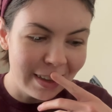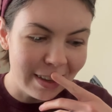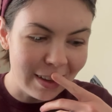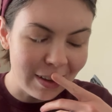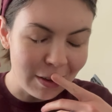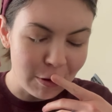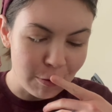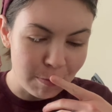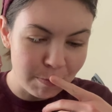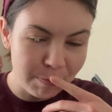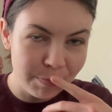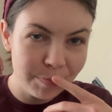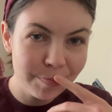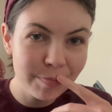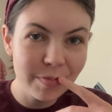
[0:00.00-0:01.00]
I
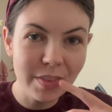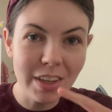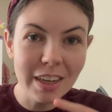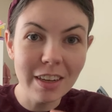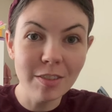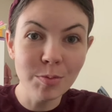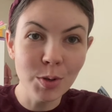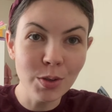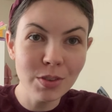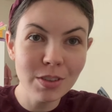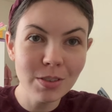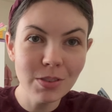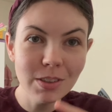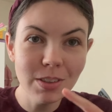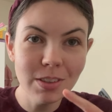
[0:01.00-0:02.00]
have most
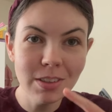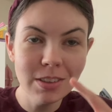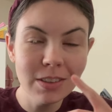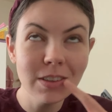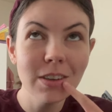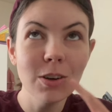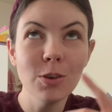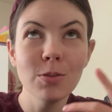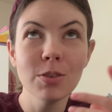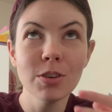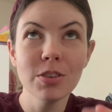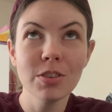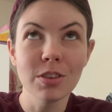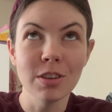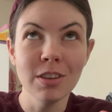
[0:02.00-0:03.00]
of the
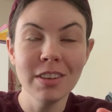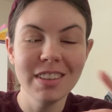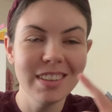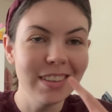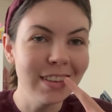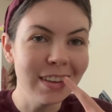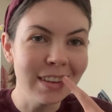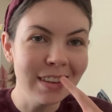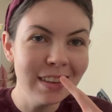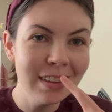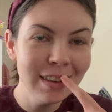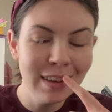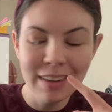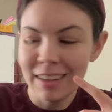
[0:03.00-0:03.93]
overskirt done.